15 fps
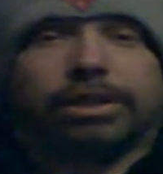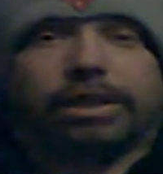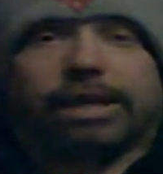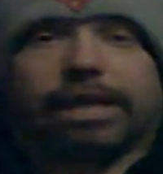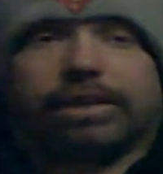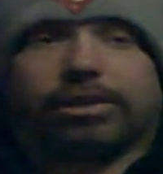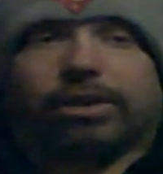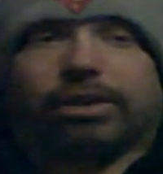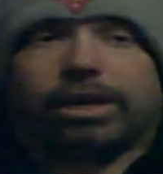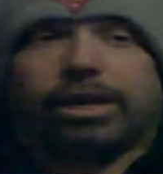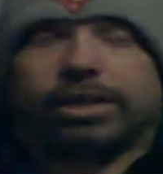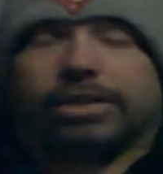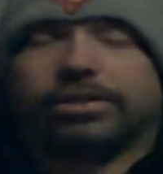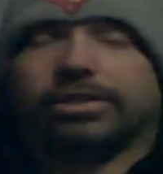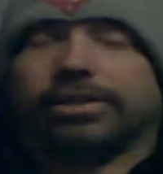that
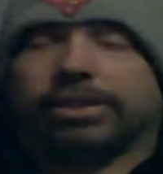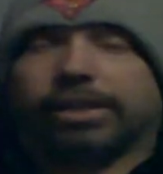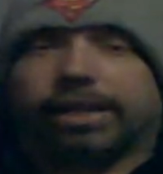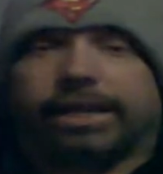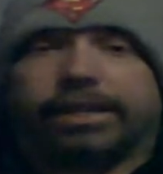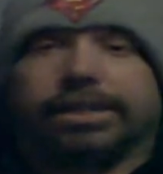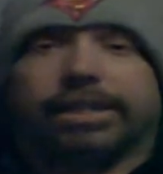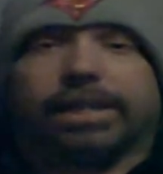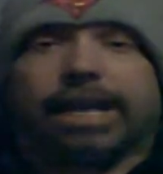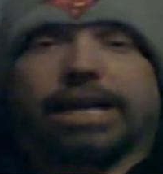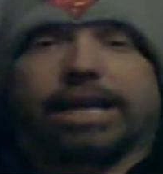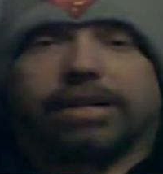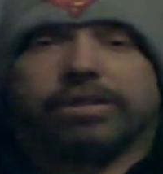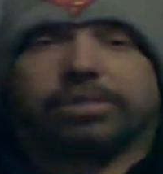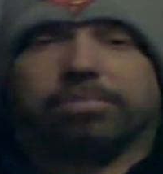there is. The link to
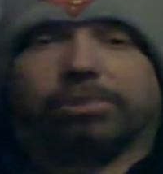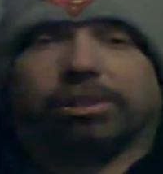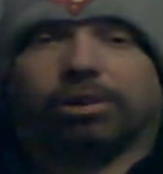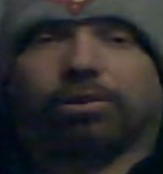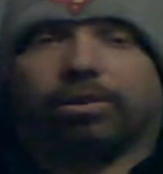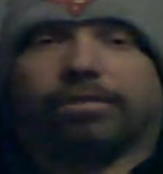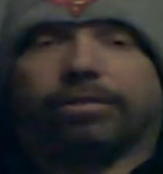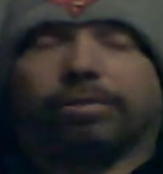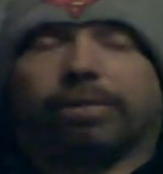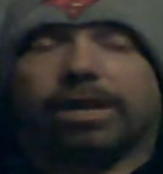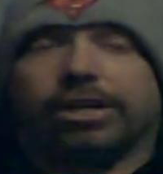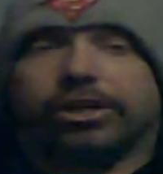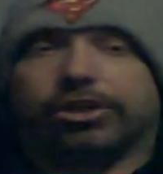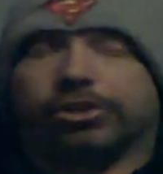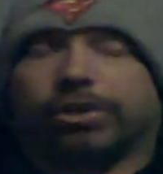that is below if you
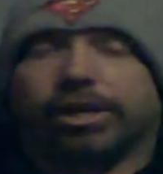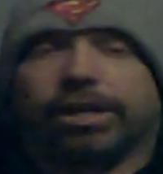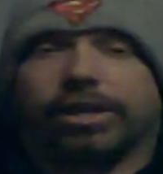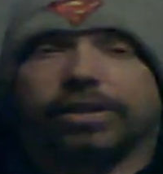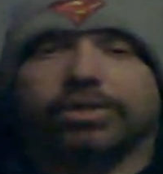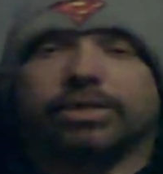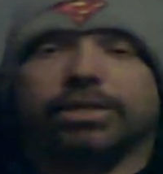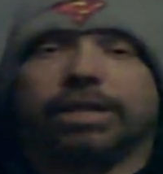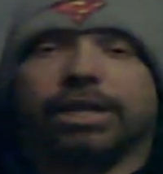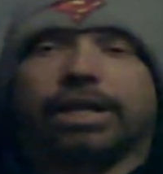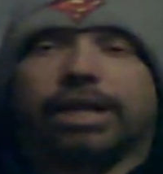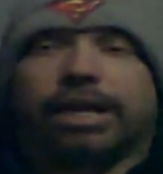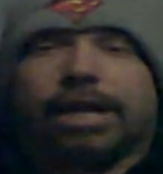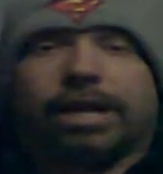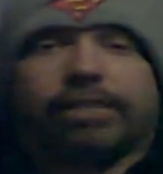want to join us,
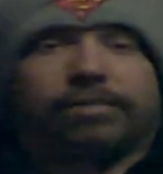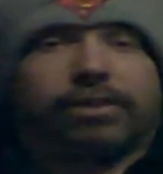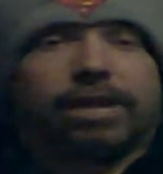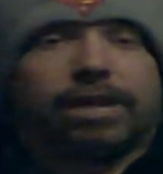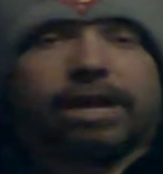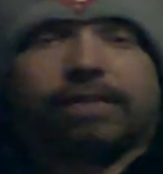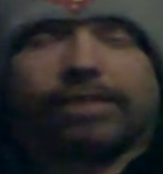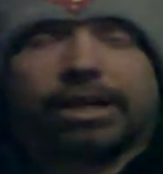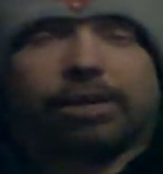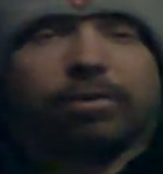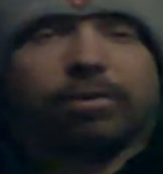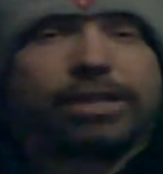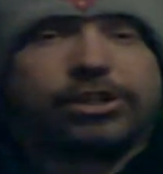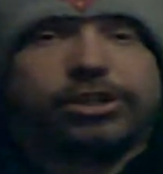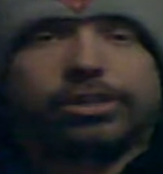if you have any
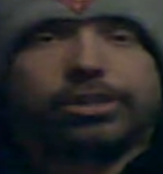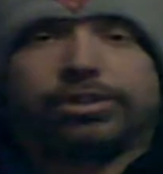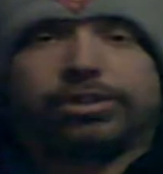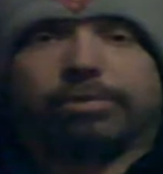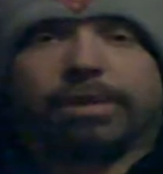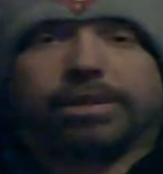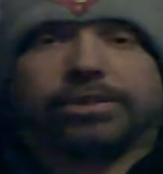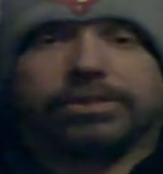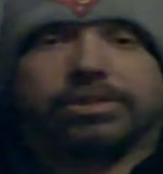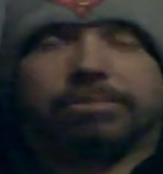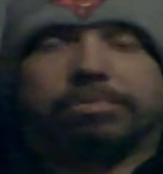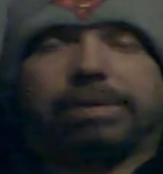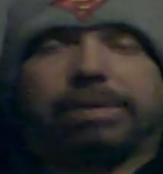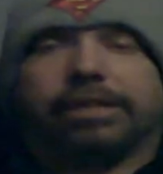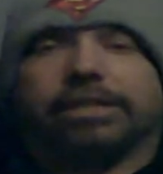questions you want to
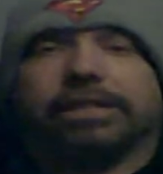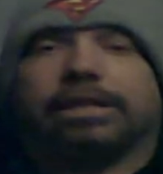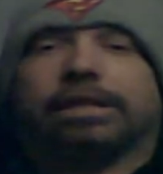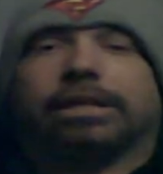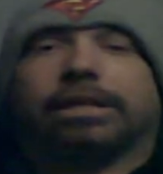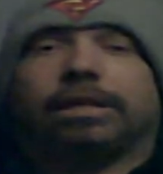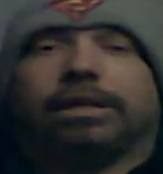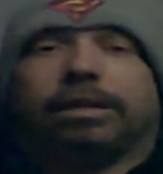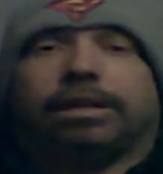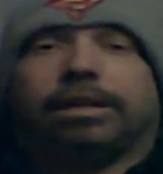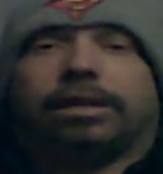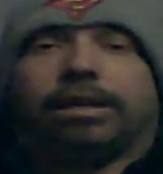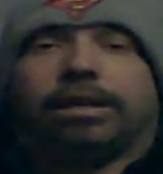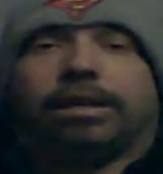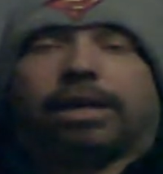submit.
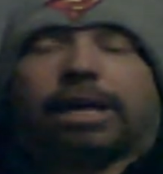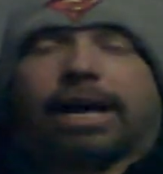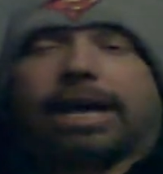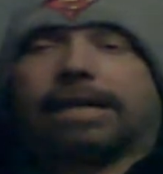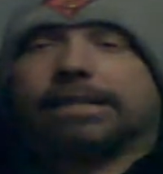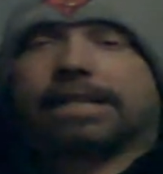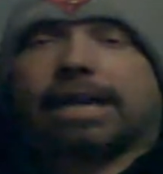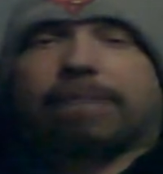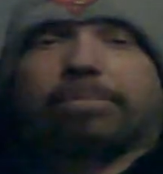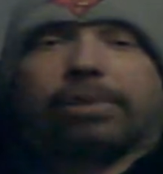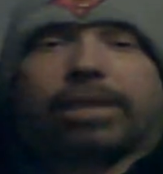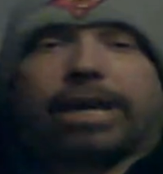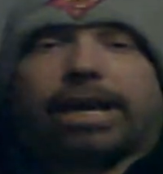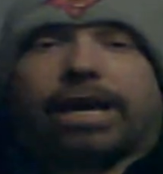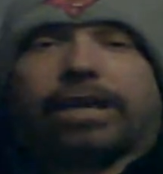On top of
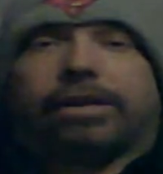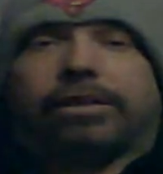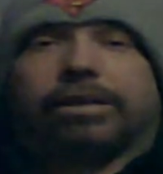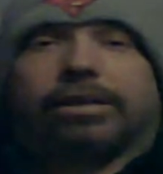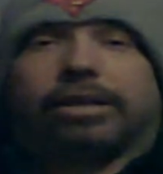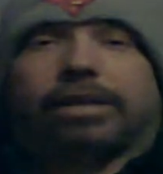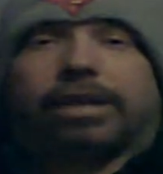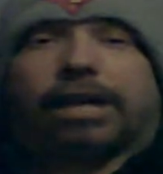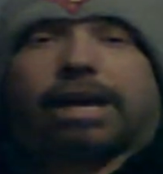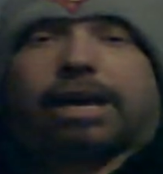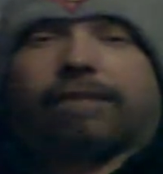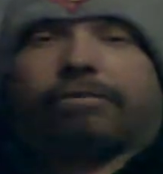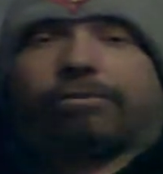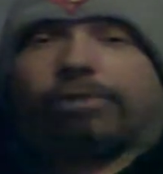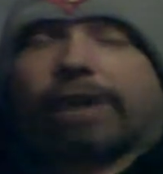that,
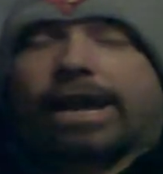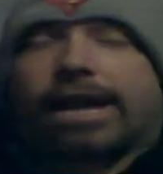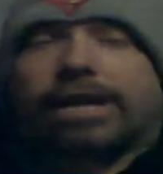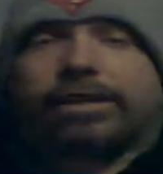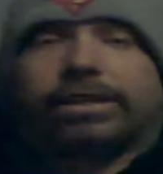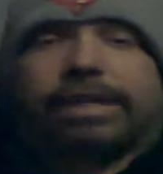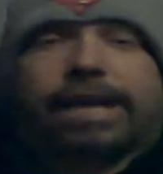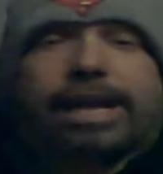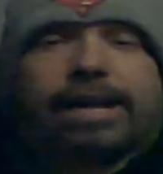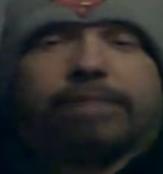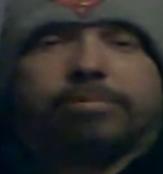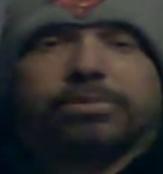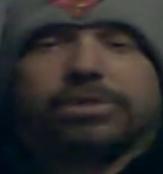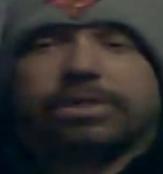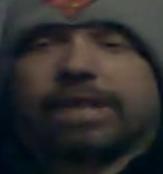I've ran
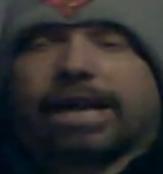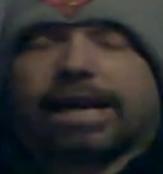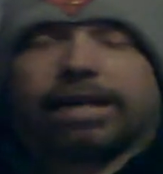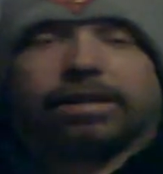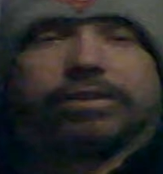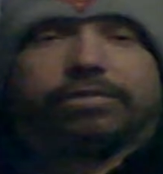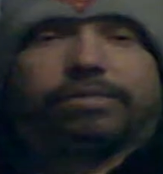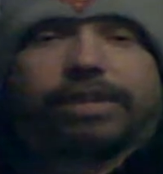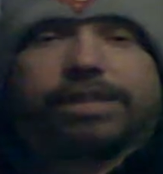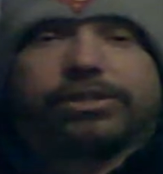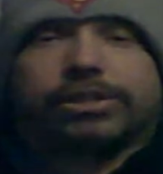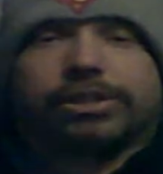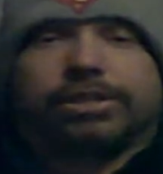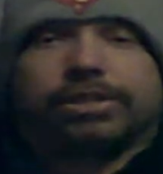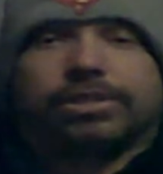games at
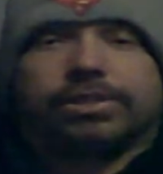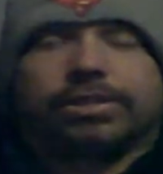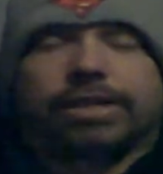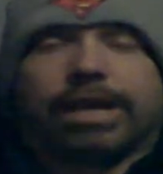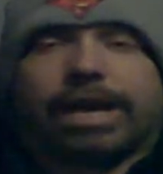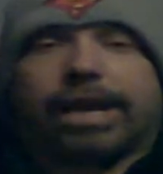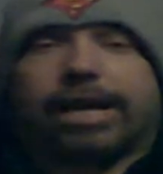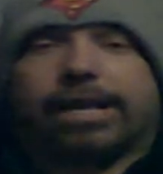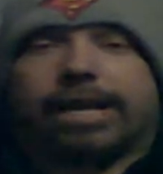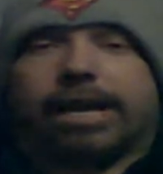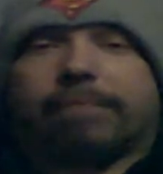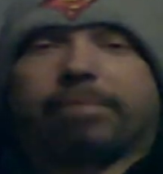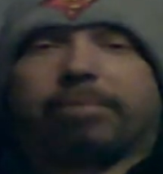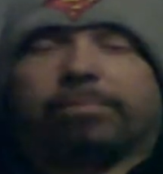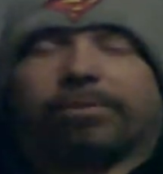conventions and
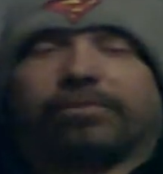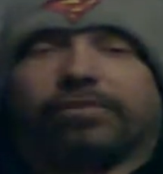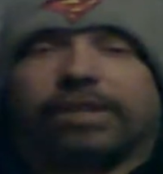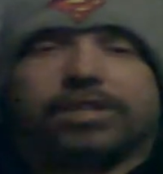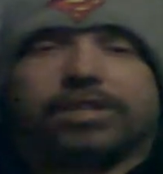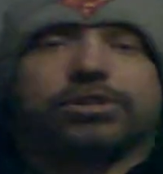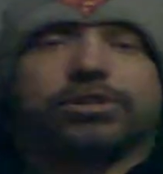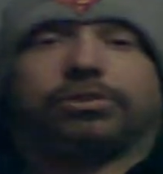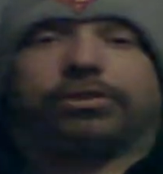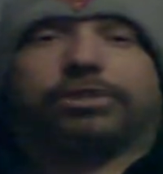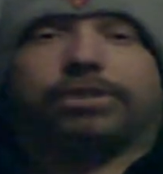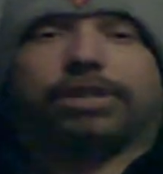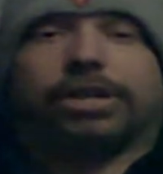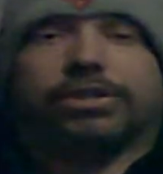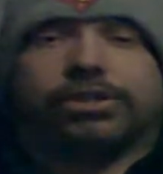am a professional
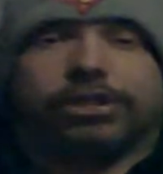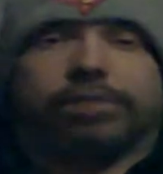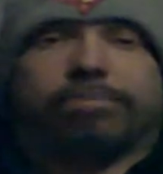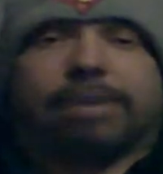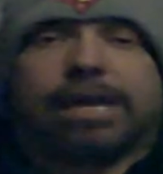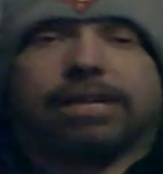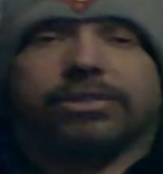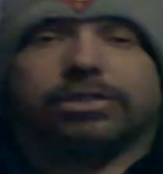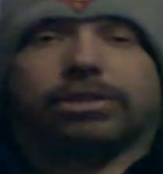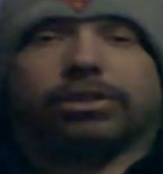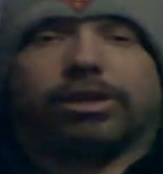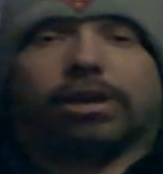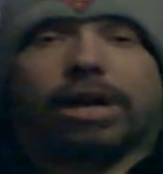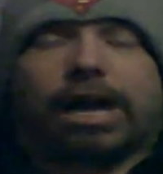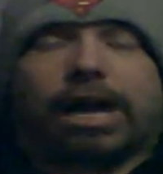Dungeon
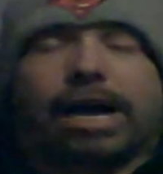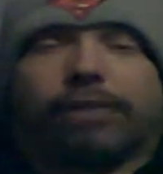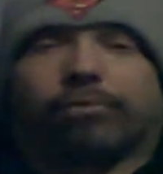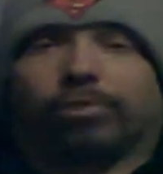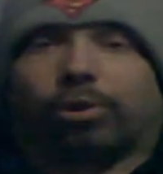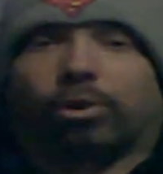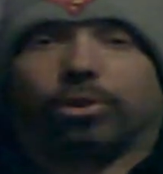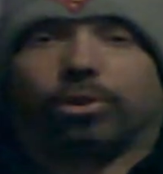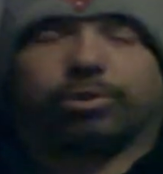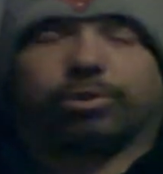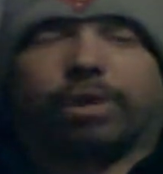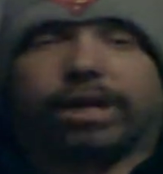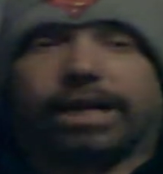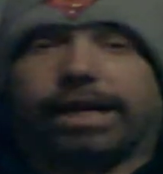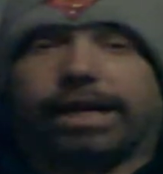Master on
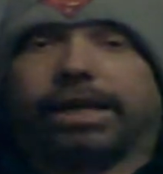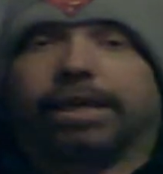Roll20.